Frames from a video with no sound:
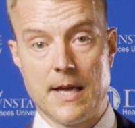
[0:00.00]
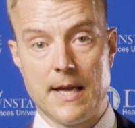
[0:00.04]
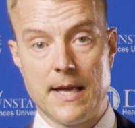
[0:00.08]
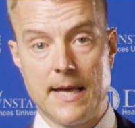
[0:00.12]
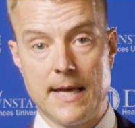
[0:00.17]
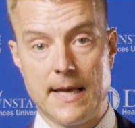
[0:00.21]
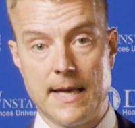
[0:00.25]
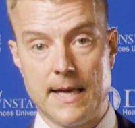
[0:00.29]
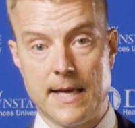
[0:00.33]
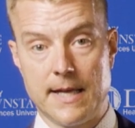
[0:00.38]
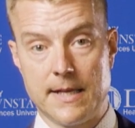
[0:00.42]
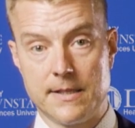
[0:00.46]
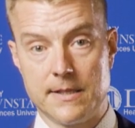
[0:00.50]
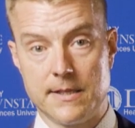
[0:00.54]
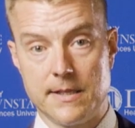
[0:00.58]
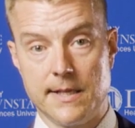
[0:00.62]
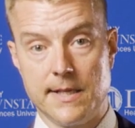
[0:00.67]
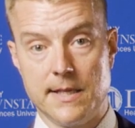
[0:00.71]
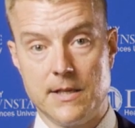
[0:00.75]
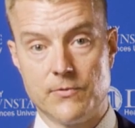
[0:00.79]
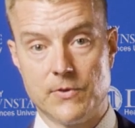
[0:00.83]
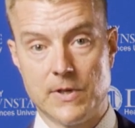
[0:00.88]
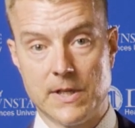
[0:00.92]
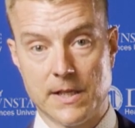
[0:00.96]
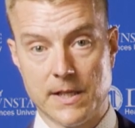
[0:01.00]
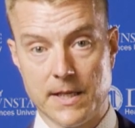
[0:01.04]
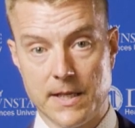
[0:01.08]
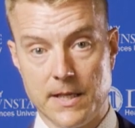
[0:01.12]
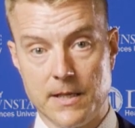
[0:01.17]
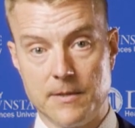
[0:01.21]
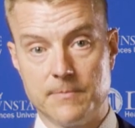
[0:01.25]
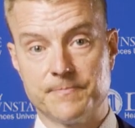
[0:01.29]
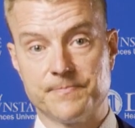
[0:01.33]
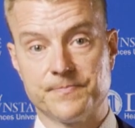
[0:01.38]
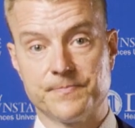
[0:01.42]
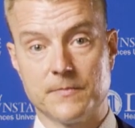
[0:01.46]
And he
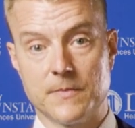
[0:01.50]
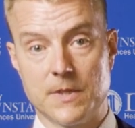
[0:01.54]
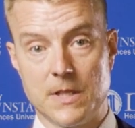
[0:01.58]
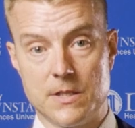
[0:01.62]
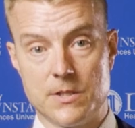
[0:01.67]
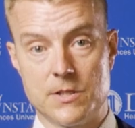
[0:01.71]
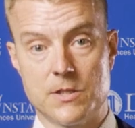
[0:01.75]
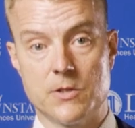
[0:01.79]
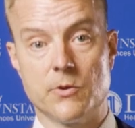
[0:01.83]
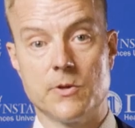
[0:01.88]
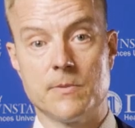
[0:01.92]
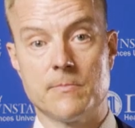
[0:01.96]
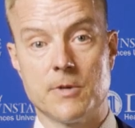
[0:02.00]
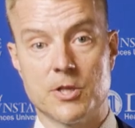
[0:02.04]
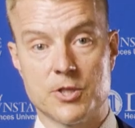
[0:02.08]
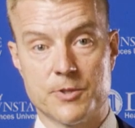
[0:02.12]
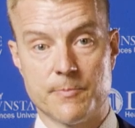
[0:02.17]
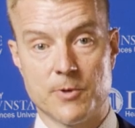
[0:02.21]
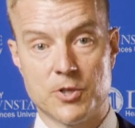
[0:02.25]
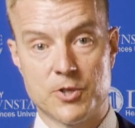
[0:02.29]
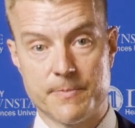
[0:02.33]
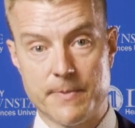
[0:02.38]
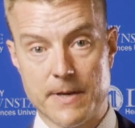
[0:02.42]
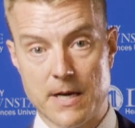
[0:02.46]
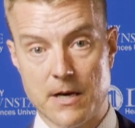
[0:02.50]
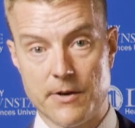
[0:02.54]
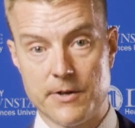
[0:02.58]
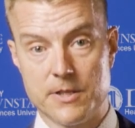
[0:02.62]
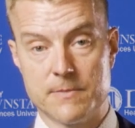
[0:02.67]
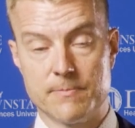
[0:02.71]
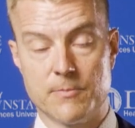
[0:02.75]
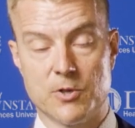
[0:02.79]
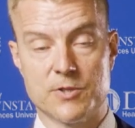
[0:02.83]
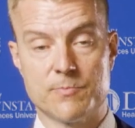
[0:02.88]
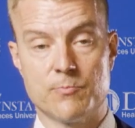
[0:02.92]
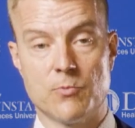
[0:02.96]
really is doing much, much better. He's
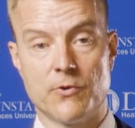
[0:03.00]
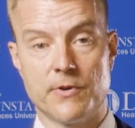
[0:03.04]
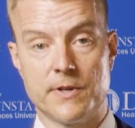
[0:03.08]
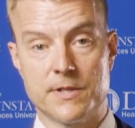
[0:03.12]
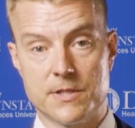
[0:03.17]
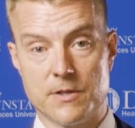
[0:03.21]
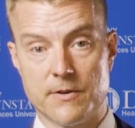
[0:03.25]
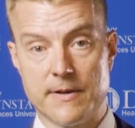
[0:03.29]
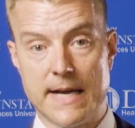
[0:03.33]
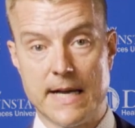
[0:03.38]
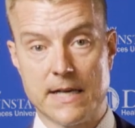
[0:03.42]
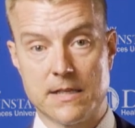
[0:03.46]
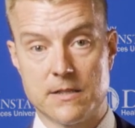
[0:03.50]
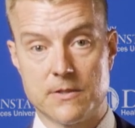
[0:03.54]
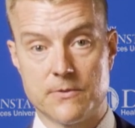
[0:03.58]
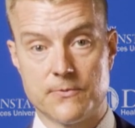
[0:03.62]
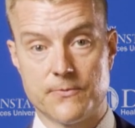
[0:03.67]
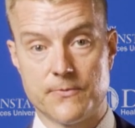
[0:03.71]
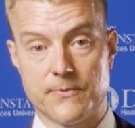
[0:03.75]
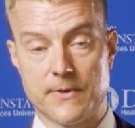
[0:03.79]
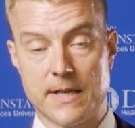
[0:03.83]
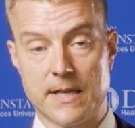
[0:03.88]
much more interactive.